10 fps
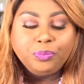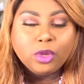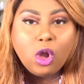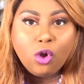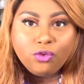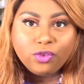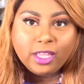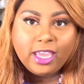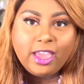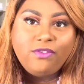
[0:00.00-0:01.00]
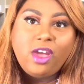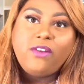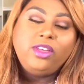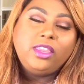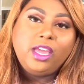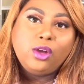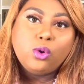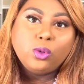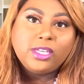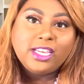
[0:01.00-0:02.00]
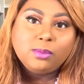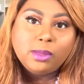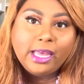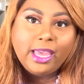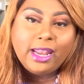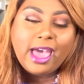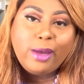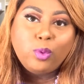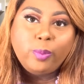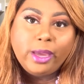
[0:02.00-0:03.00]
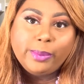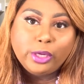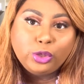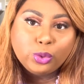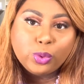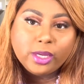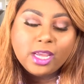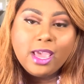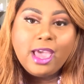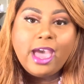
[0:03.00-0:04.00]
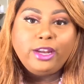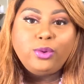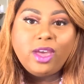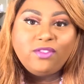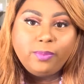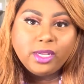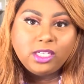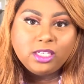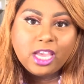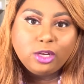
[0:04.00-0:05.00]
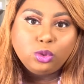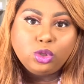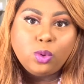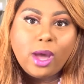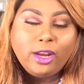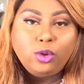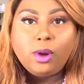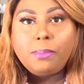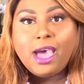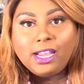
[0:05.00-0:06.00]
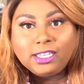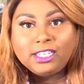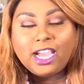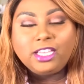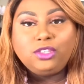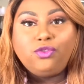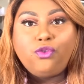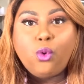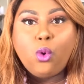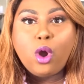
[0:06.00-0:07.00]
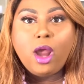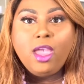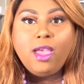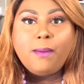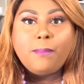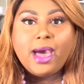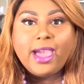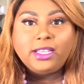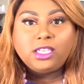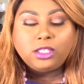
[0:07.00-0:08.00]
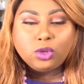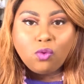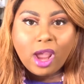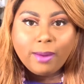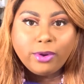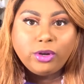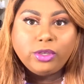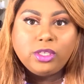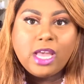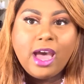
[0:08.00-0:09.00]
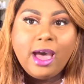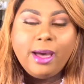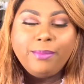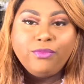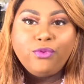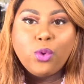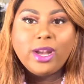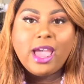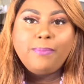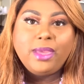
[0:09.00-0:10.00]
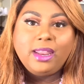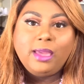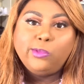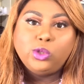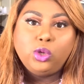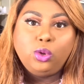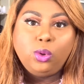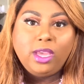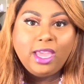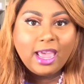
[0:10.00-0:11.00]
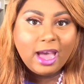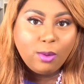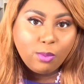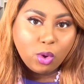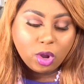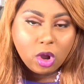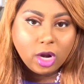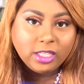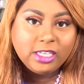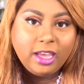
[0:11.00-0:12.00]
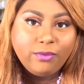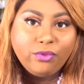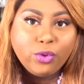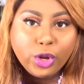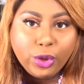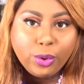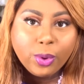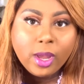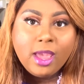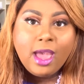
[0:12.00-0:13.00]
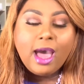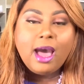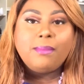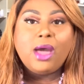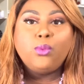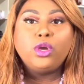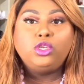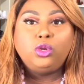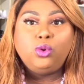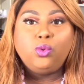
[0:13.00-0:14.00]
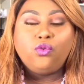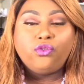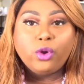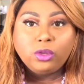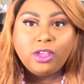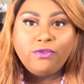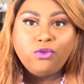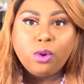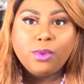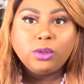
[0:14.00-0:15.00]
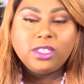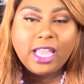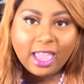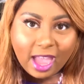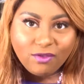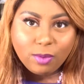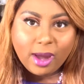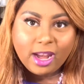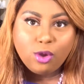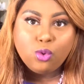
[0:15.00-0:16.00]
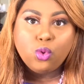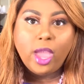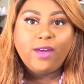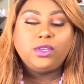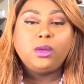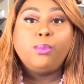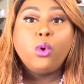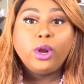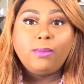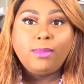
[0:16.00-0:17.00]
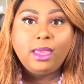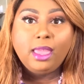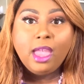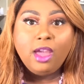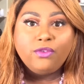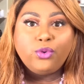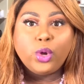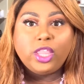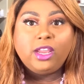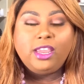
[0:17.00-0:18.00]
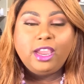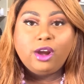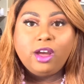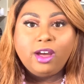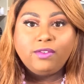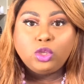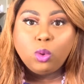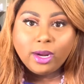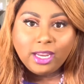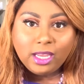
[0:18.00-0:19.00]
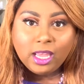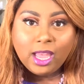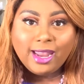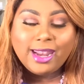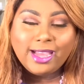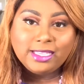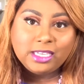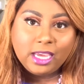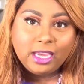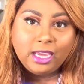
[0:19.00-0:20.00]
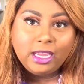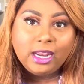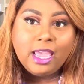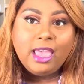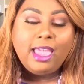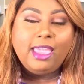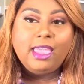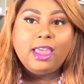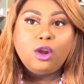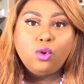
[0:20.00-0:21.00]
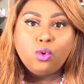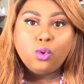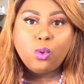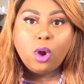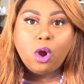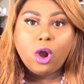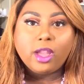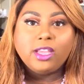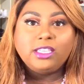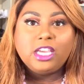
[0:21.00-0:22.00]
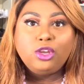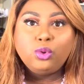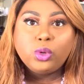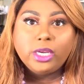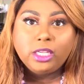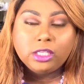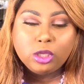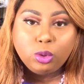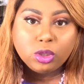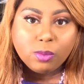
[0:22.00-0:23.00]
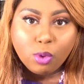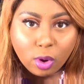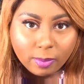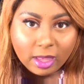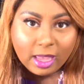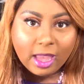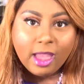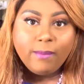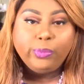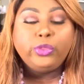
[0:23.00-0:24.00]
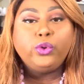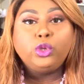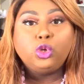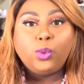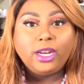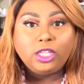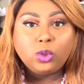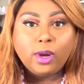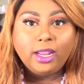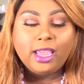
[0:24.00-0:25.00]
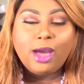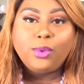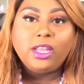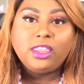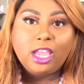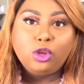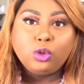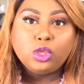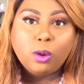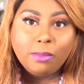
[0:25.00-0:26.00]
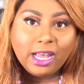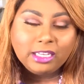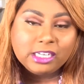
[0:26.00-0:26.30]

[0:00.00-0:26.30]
hopefully if everything goes as planned i will be able to do it i do have a busy schedule so i do apologize for my subscribers um, for not being able to get out more content for you um, i want to first and foremost thank everybody who have supported me for the year of 2019 and who are continuing to support me through 2020 i want to thank you so much